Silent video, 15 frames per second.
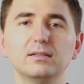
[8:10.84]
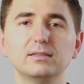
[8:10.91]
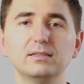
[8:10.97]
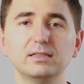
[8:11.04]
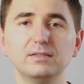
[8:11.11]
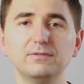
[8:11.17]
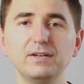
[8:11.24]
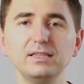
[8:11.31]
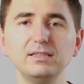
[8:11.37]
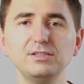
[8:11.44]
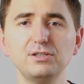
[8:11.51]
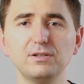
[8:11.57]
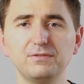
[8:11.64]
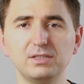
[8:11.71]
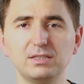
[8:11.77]
The
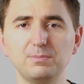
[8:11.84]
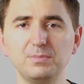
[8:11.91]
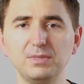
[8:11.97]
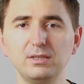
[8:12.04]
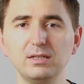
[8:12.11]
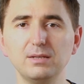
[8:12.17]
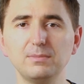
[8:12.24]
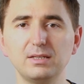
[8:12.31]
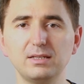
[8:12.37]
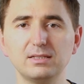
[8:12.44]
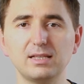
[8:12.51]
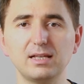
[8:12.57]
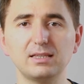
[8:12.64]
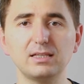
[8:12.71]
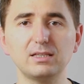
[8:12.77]
advantage of this medium
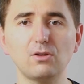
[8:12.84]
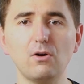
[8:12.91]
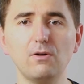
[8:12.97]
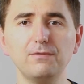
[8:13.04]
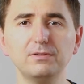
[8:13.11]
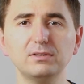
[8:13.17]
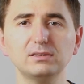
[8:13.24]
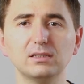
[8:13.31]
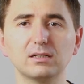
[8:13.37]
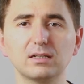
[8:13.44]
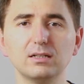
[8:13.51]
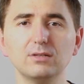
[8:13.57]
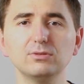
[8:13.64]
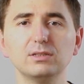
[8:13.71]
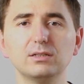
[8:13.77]
is that it offers a
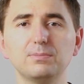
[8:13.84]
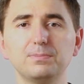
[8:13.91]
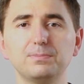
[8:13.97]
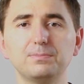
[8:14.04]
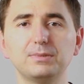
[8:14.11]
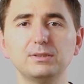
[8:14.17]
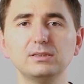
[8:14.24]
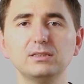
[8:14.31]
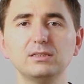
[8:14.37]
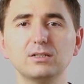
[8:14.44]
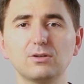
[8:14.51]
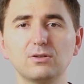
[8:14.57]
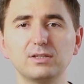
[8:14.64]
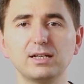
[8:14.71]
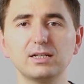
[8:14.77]
closer
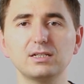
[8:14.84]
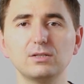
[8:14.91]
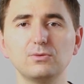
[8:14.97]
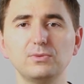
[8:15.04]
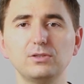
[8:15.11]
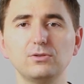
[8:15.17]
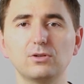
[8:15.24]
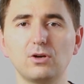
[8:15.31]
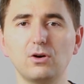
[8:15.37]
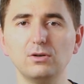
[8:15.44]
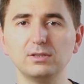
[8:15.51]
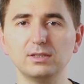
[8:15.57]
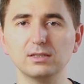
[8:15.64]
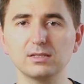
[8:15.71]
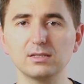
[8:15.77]
personal connection with your
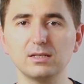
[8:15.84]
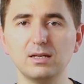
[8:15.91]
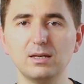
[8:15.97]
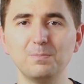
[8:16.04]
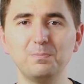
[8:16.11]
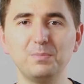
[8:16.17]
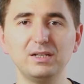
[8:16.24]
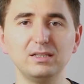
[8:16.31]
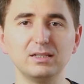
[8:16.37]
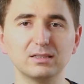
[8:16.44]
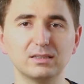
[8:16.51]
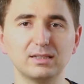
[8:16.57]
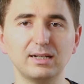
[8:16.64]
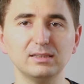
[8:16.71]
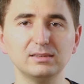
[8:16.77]
audience,
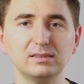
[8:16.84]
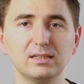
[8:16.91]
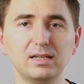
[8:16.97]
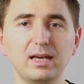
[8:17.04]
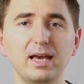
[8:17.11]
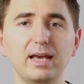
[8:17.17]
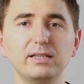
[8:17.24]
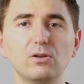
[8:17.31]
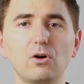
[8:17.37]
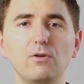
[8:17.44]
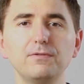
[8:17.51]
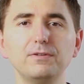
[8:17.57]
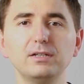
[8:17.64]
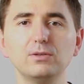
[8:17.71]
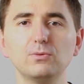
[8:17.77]
building trust and
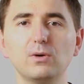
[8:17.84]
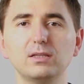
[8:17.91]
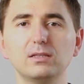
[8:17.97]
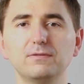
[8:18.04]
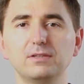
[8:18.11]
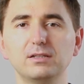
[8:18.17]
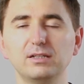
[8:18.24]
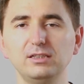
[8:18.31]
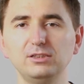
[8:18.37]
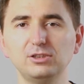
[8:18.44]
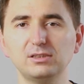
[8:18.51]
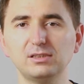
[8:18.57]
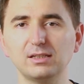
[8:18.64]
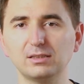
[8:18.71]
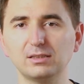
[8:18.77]
offering one of the richest